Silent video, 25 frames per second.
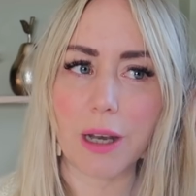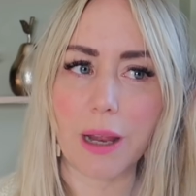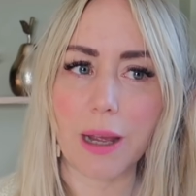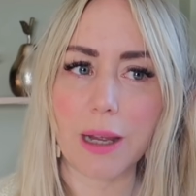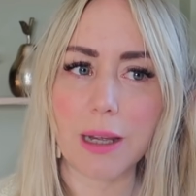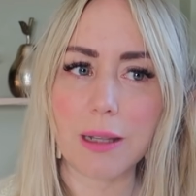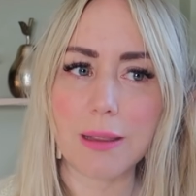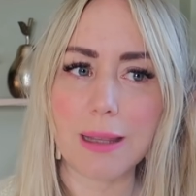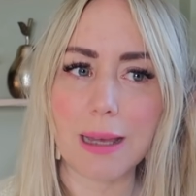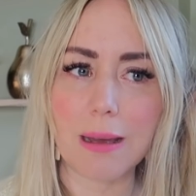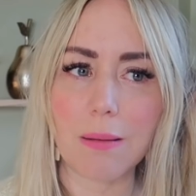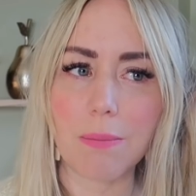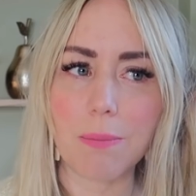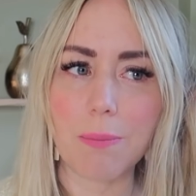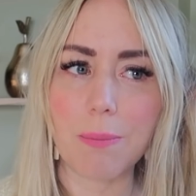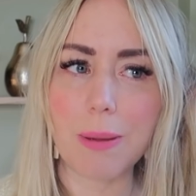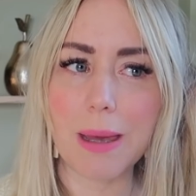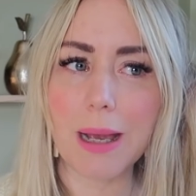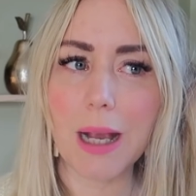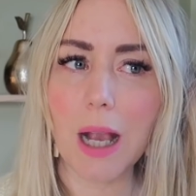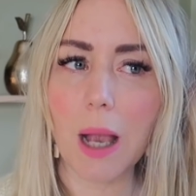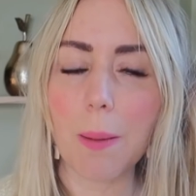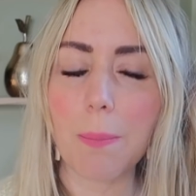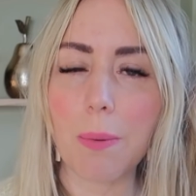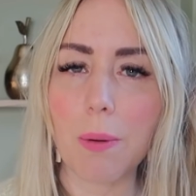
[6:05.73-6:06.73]
Like, they
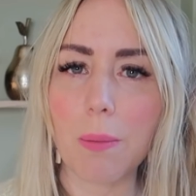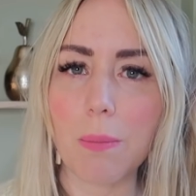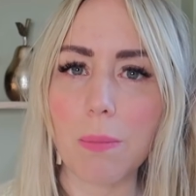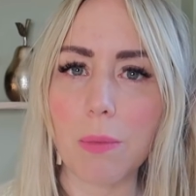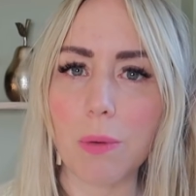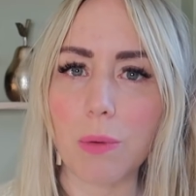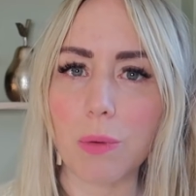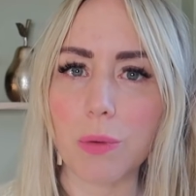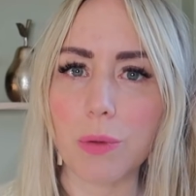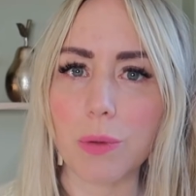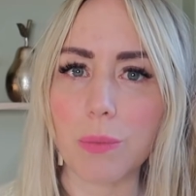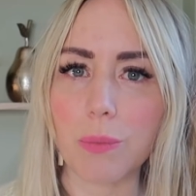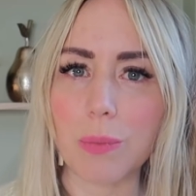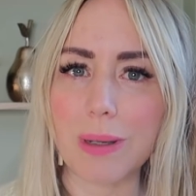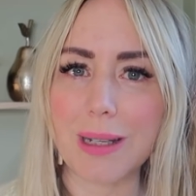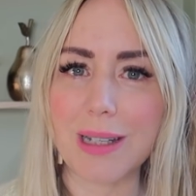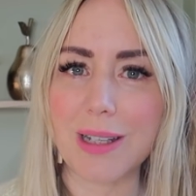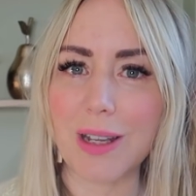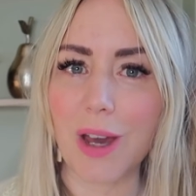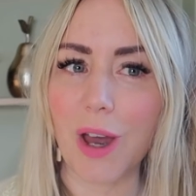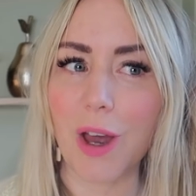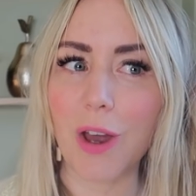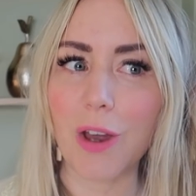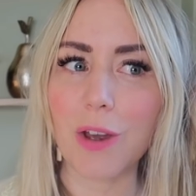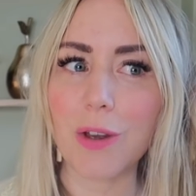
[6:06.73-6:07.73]
pick up on more than we
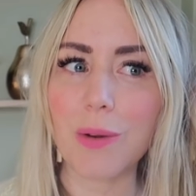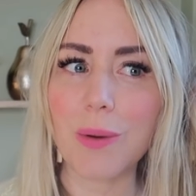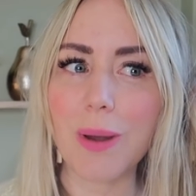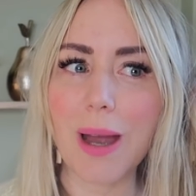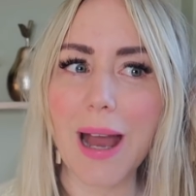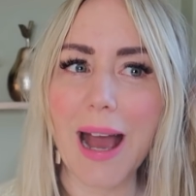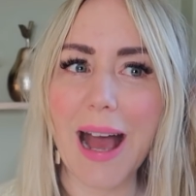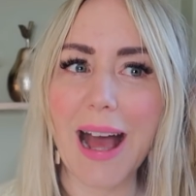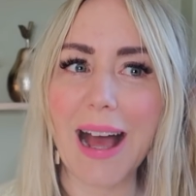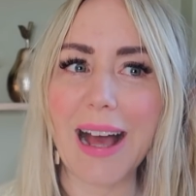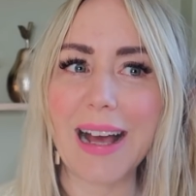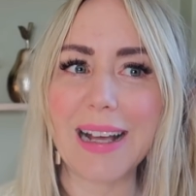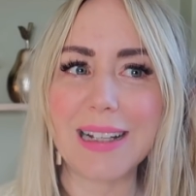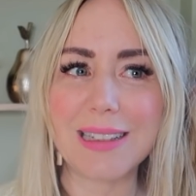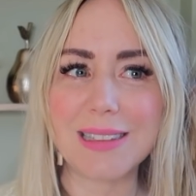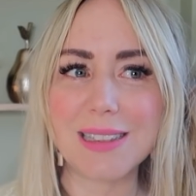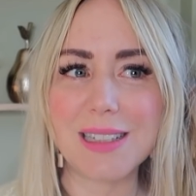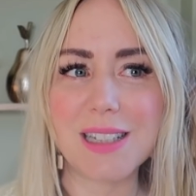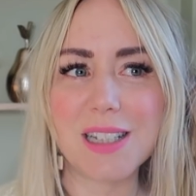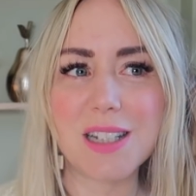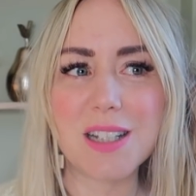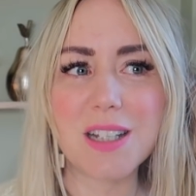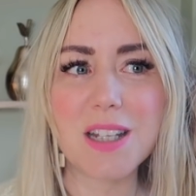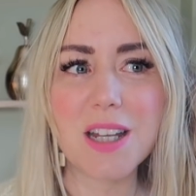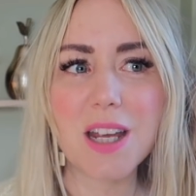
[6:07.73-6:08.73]
know,
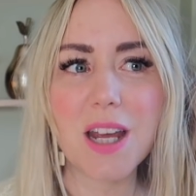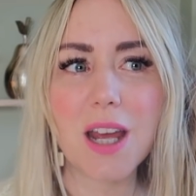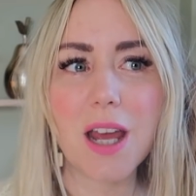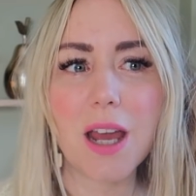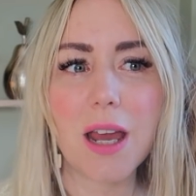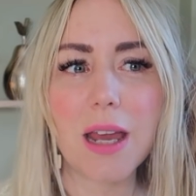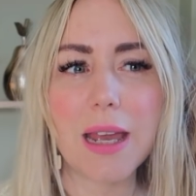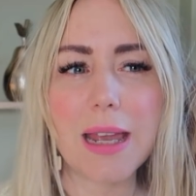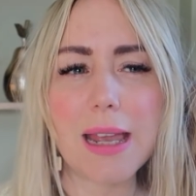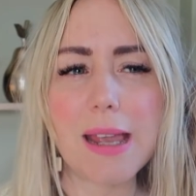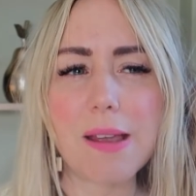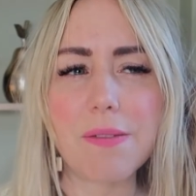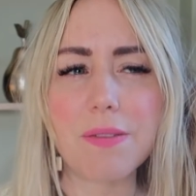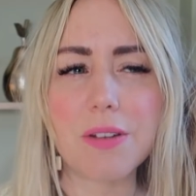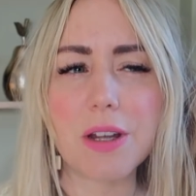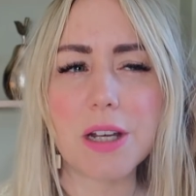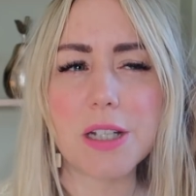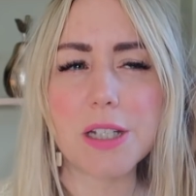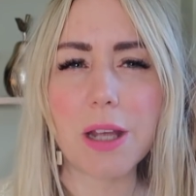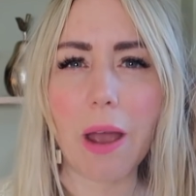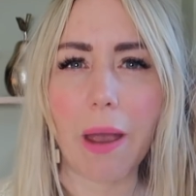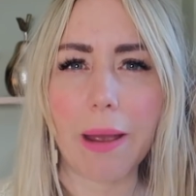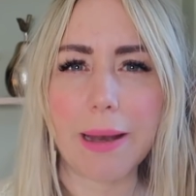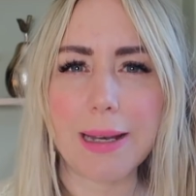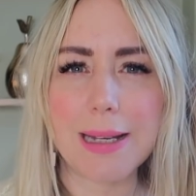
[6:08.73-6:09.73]
and even
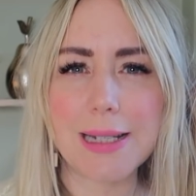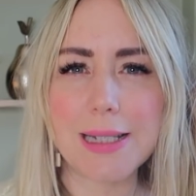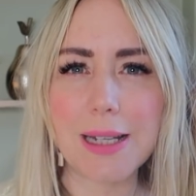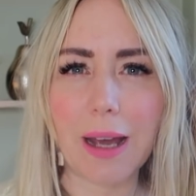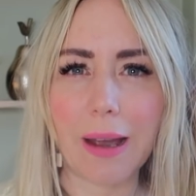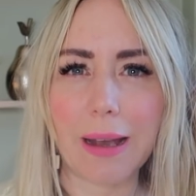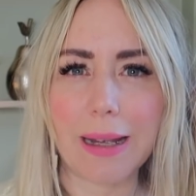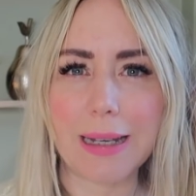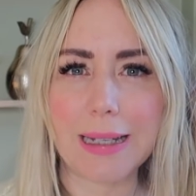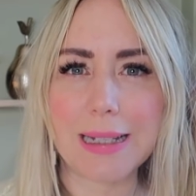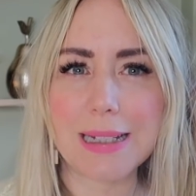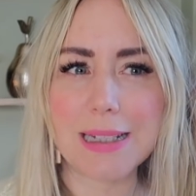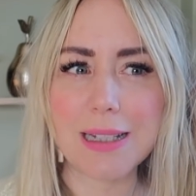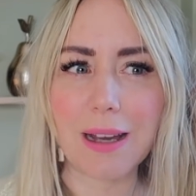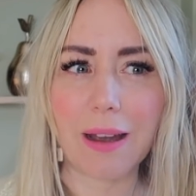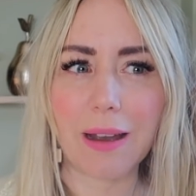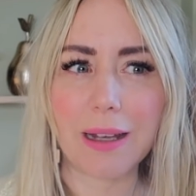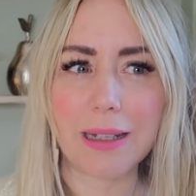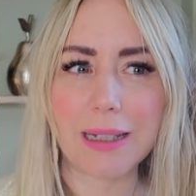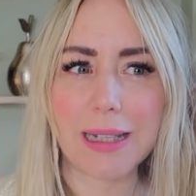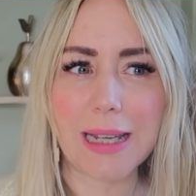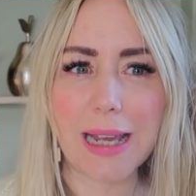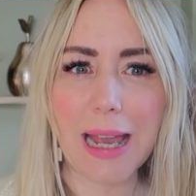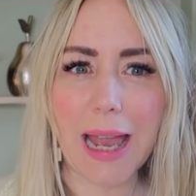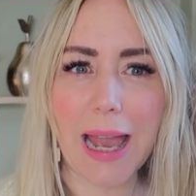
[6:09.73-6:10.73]
at a tiny, tiny,
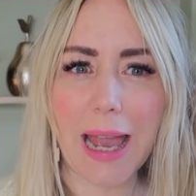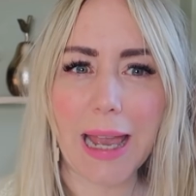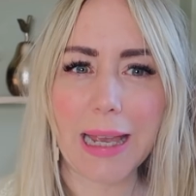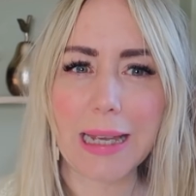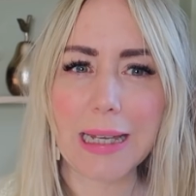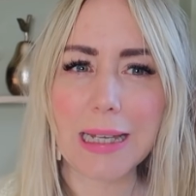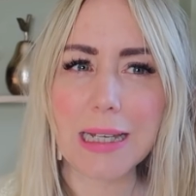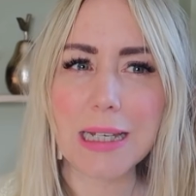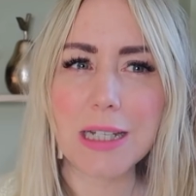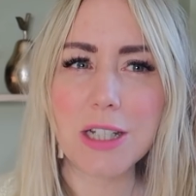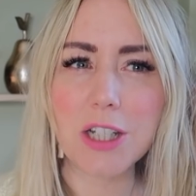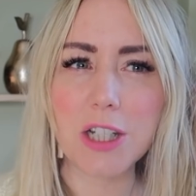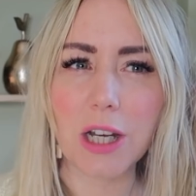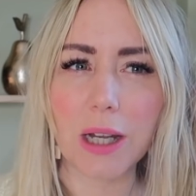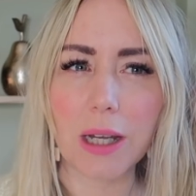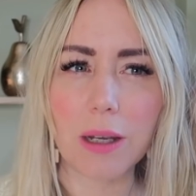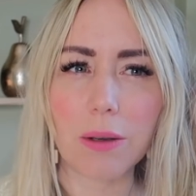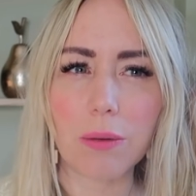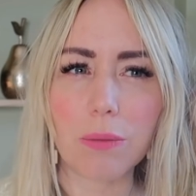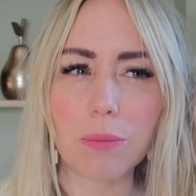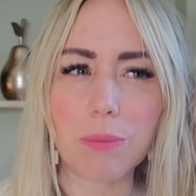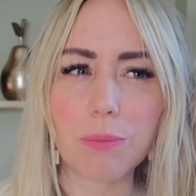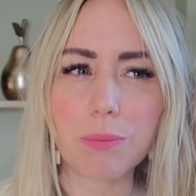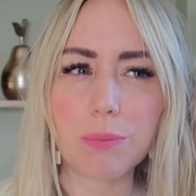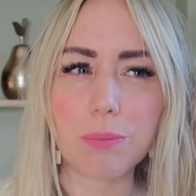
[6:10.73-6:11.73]
tiny age, like,
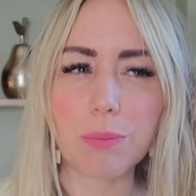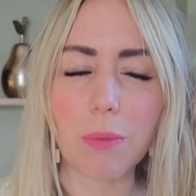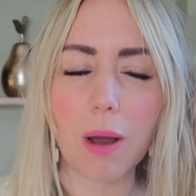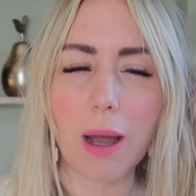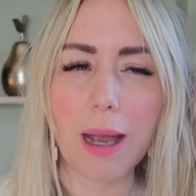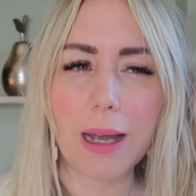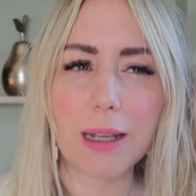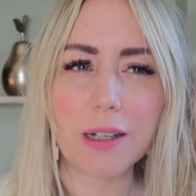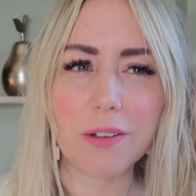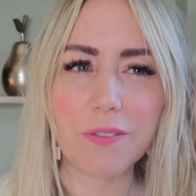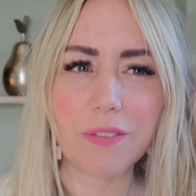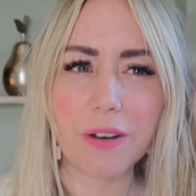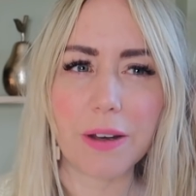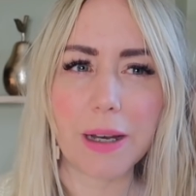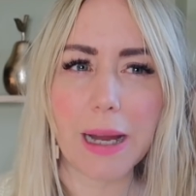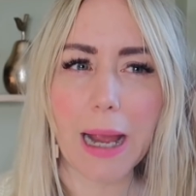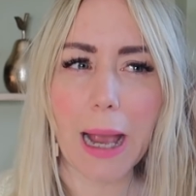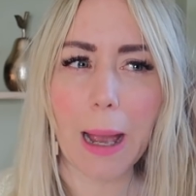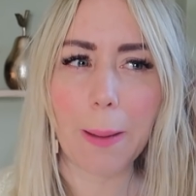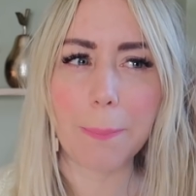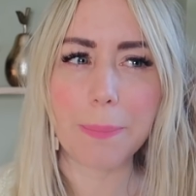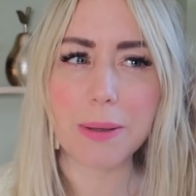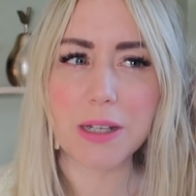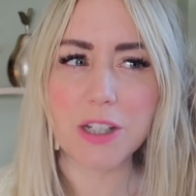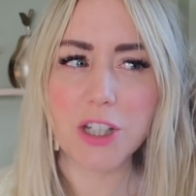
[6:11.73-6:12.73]
I had a very
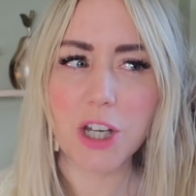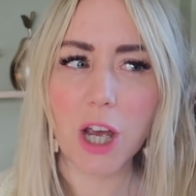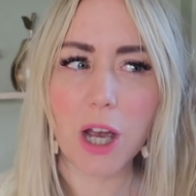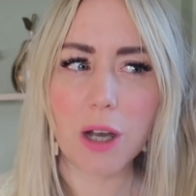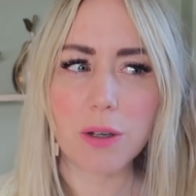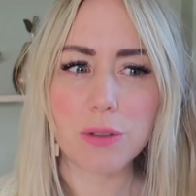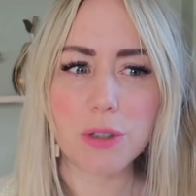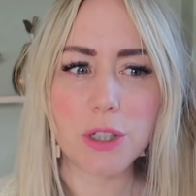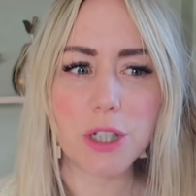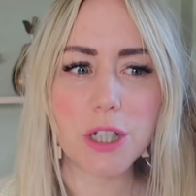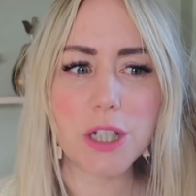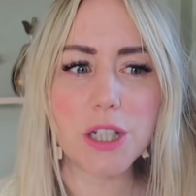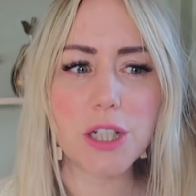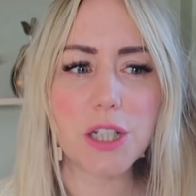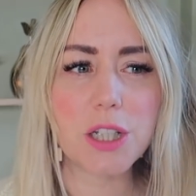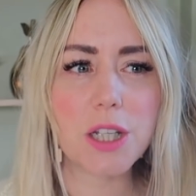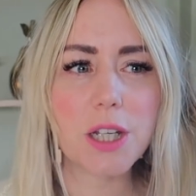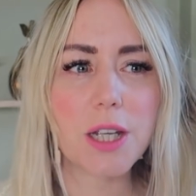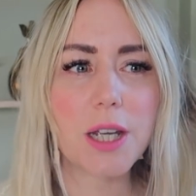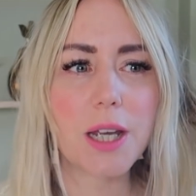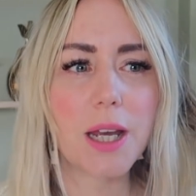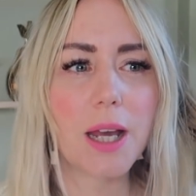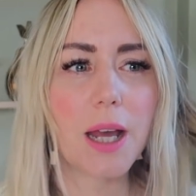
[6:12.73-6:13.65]
happy childhood,